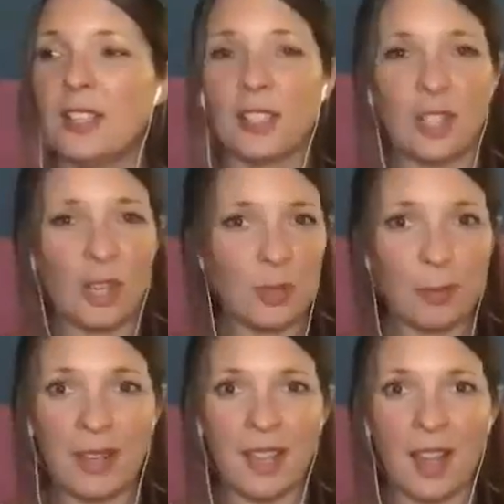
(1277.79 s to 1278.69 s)
go to
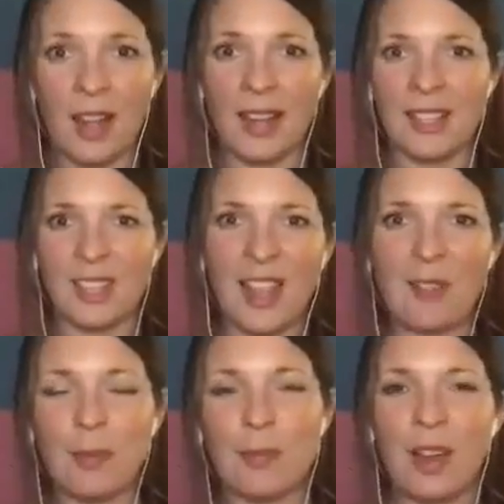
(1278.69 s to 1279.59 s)
bed early, to
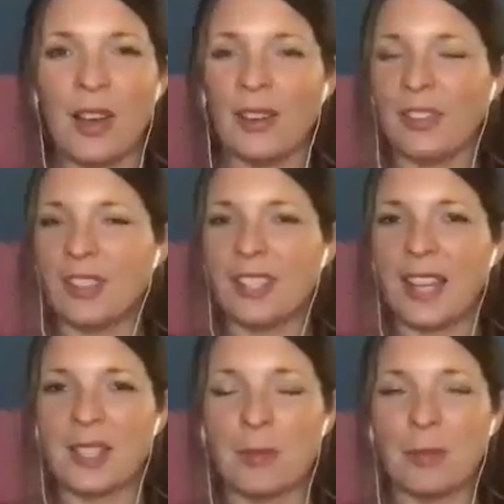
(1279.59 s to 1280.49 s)
have a bath, to
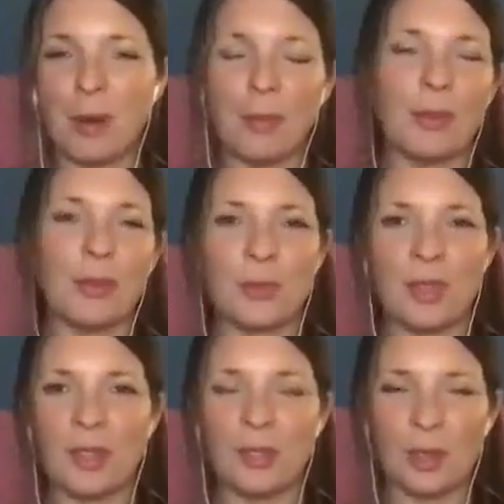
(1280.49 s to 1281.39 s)
take some bubbles
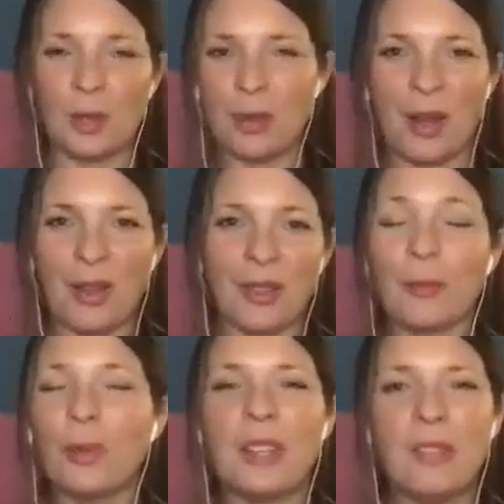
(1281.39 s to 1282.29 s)
with you to the bath,
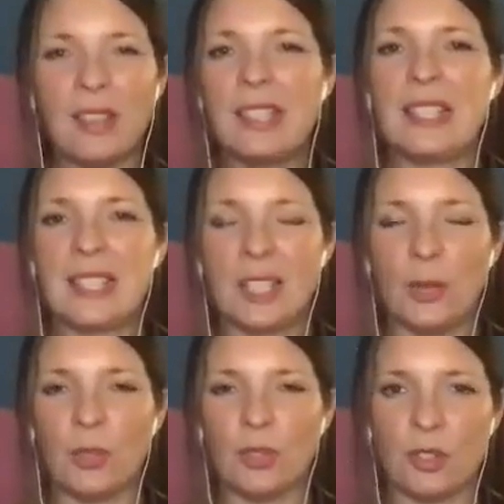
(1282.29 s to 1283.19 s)
whatever it is that
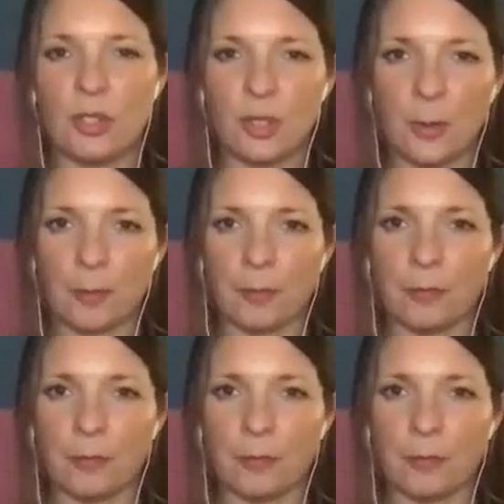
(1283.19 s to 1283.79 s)
you want to do.